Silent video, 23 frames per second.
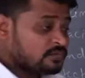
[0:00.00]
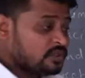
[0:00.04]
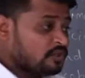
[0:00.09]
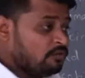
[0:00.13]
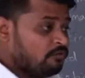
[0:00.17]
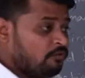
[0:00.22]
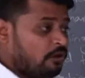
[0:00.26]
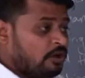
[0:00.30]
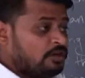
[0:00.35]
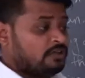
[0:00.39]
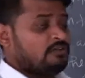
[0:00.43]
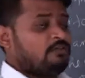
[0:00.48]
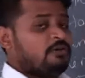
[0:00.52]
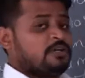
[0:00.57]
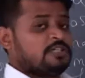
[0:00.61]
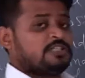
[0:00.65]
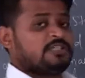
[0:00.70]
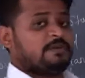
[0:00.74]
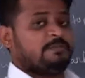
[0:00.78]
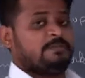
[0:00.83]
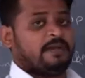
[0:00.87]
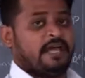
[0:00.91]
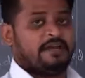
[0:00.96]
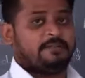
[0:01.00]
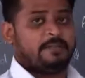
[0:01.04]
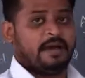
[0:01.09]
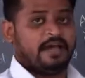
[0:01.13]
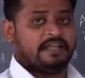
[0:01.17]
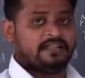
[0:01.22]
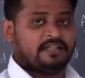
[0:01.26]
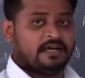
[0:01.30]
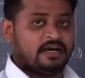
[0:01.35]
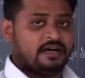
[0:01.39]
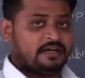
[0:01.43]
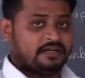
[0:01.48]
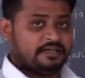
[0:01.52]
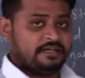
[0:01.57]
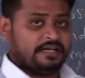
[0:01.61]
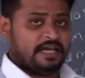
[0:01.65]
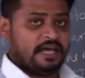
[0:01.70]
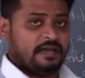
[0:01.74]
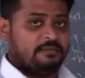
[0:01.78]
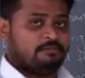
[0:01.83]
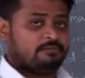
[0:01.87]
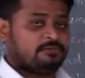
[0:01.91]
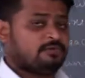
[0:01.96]
water was supplied by the
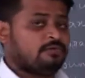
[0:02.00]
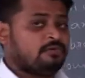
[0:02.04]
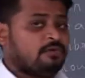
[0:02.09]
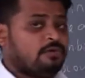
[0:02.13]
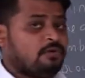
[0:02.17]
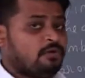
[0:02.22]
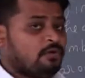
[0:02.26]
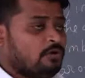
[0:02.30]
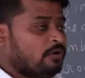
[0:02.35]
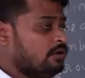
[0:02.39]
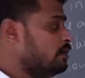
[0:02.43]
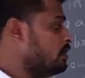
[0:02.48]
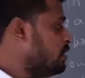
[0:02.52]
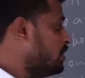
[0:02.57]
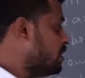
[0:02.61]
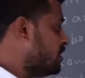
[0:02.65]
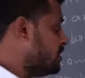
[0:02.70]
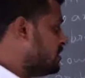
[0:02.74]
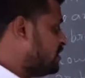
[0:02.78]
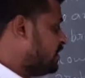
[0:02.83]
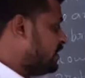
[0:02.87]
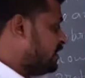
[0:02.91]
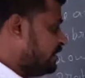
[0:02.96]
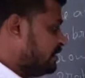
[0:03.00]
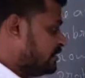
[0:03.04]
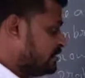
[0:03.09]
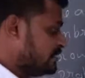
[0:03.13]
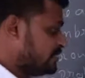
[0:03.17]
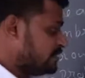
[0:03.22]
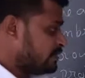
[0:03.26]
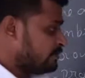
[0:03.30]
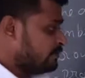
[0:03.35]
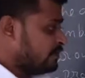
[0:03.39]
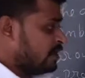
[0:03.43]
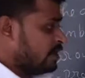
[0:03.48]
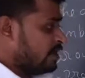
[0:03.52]
dam to whole cities.